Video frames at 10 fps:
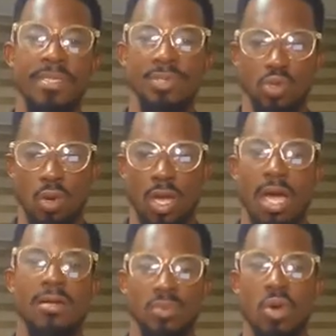in
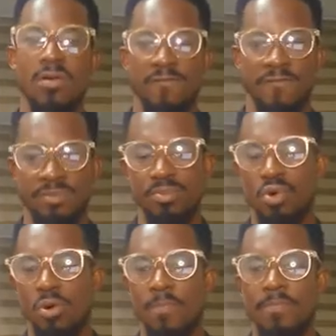soccer or in
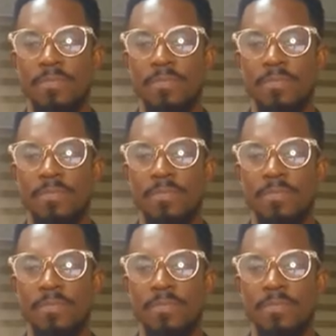football.